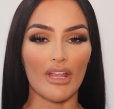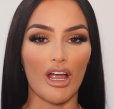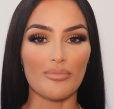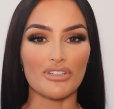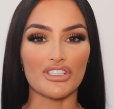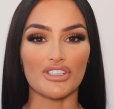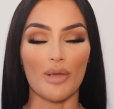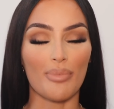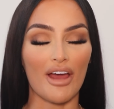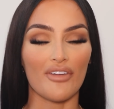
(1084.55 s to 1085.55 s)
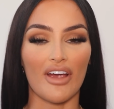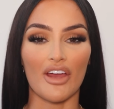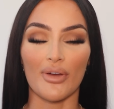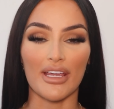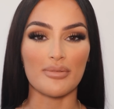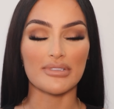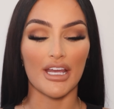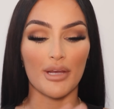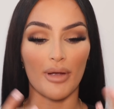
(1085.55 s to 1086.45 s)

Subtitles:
I'm just so proud of it. I know I keep saying it,